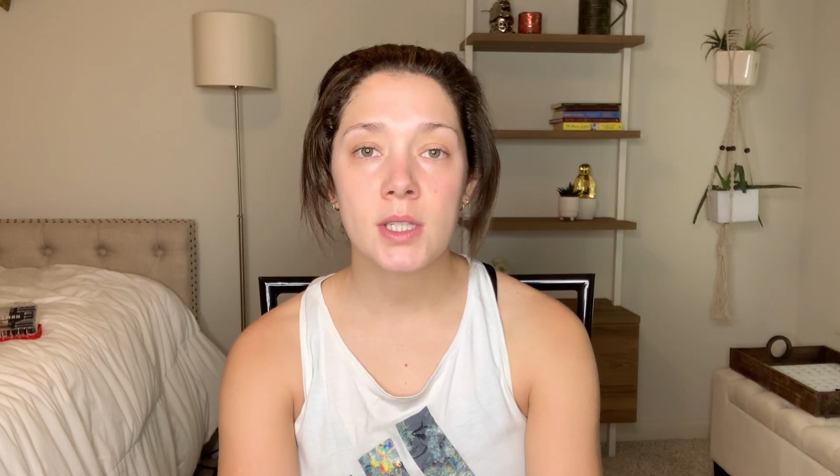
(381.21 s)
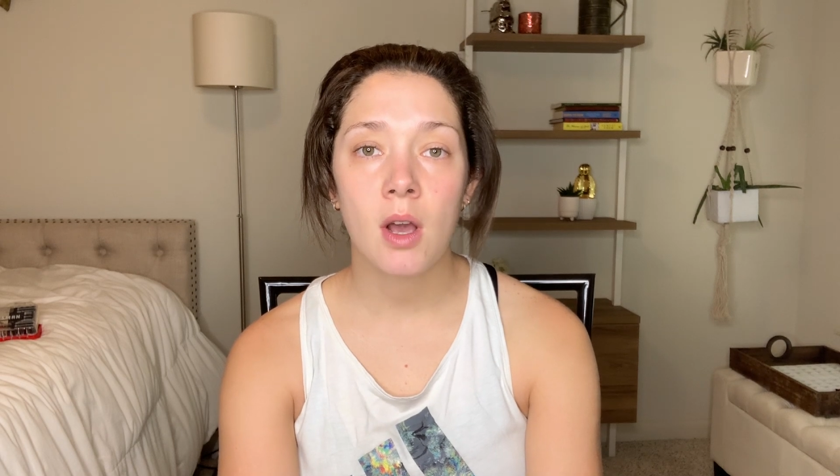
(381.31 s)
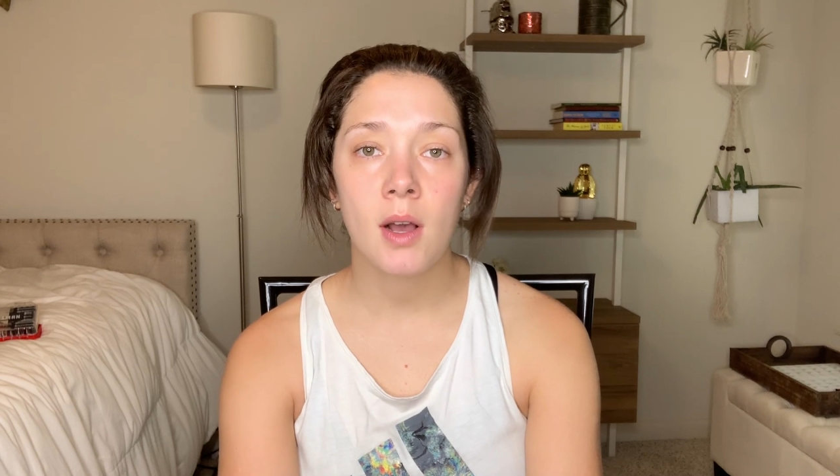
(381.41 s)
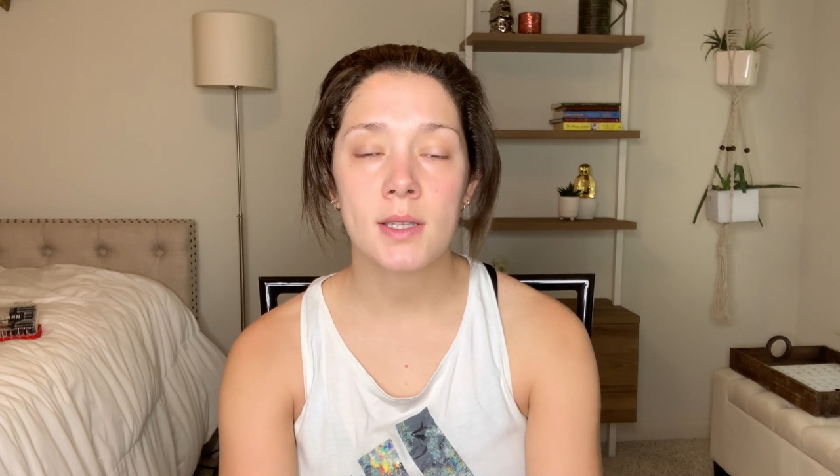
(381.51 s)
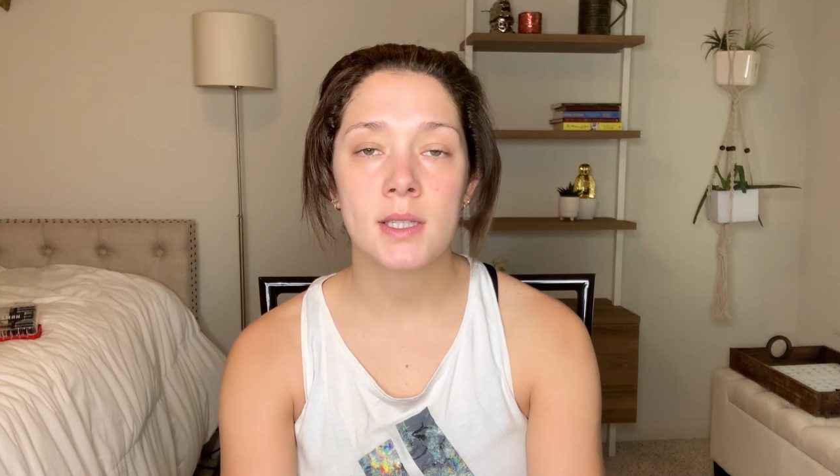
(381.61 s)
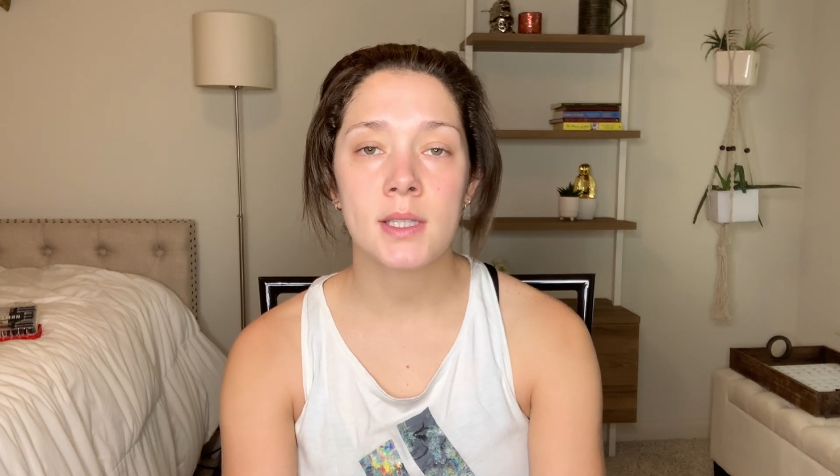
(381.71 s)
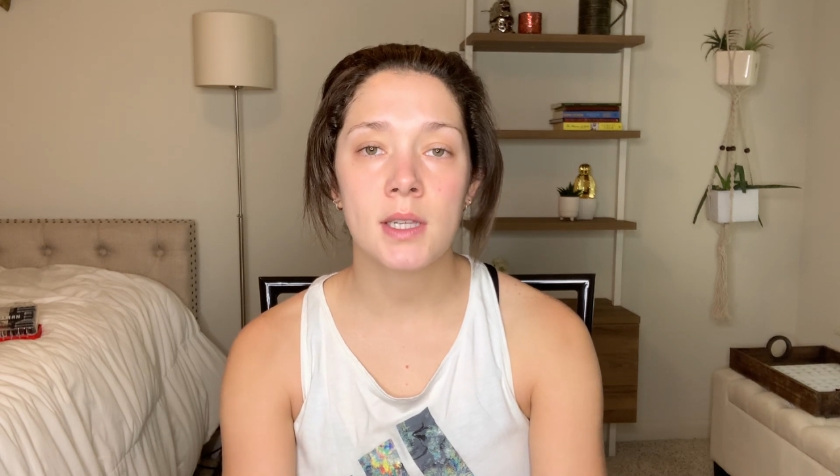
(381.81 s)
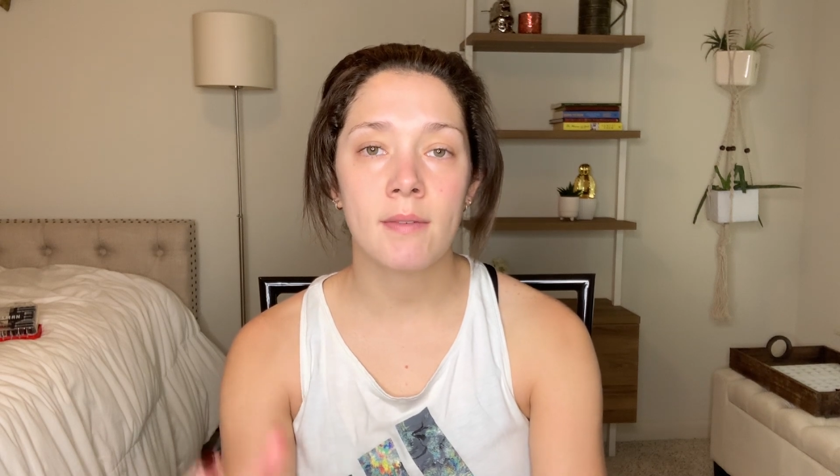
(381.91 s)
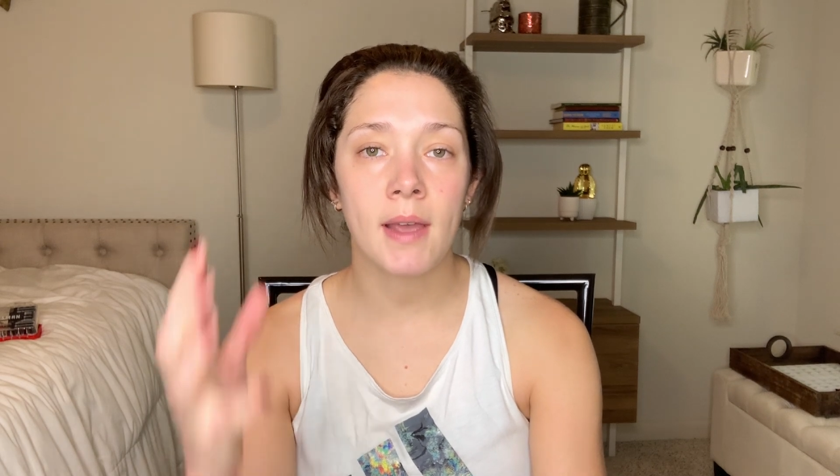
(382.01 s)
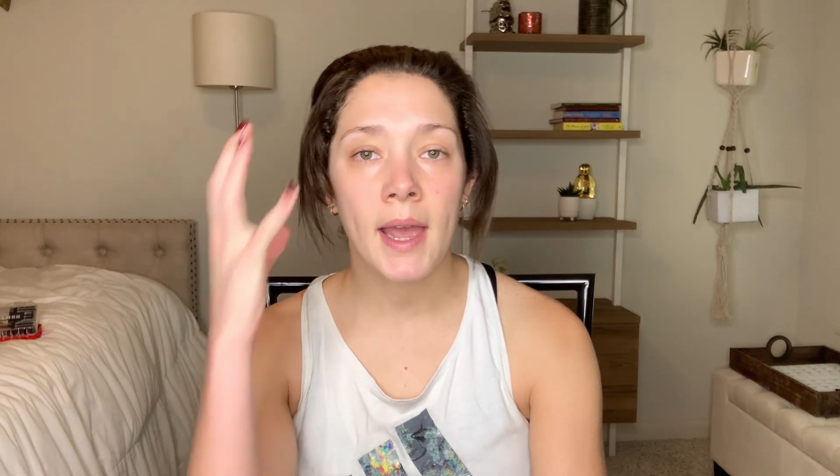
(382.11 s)
causes
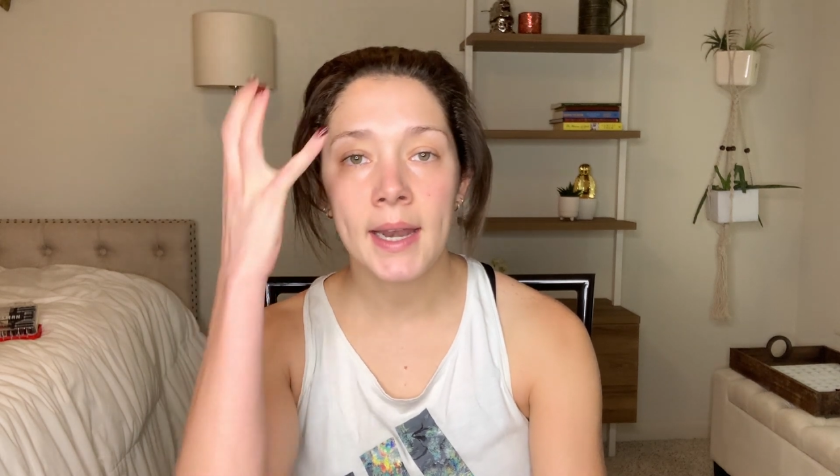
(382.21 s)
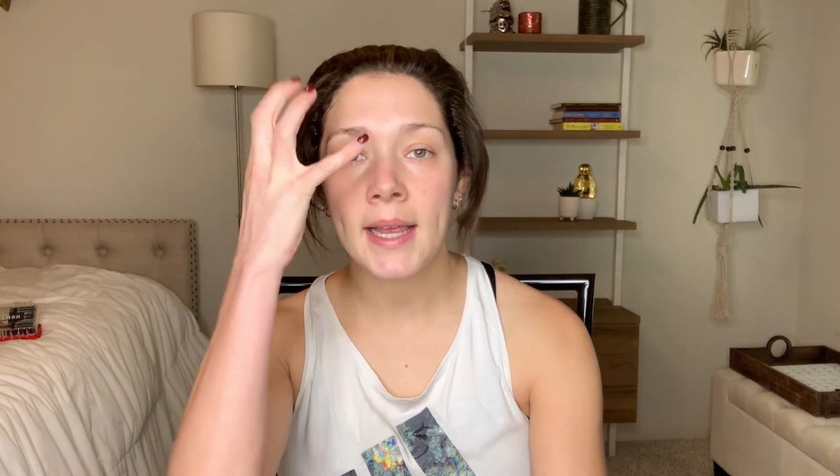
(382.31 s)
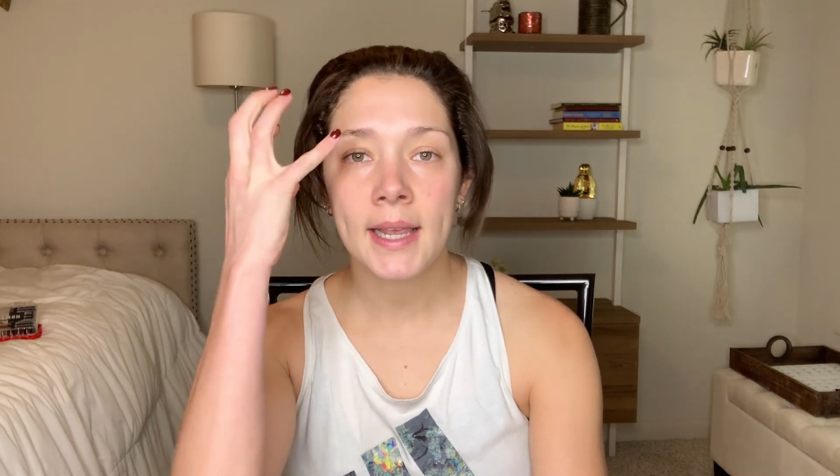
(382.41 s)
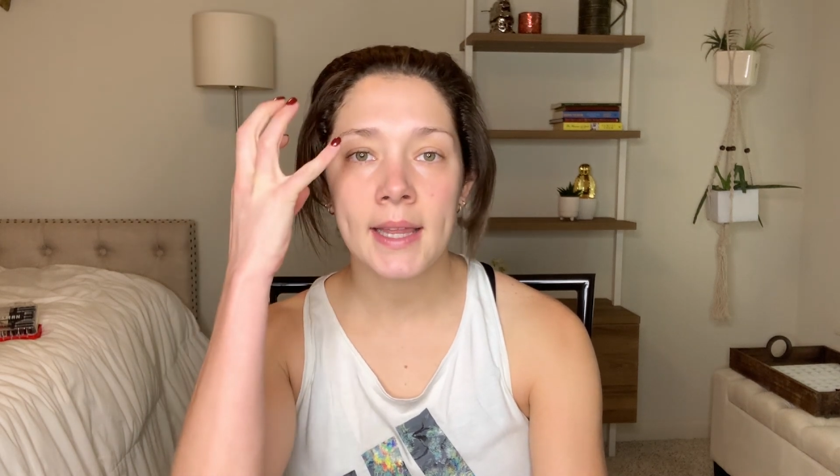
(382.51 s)
of a headache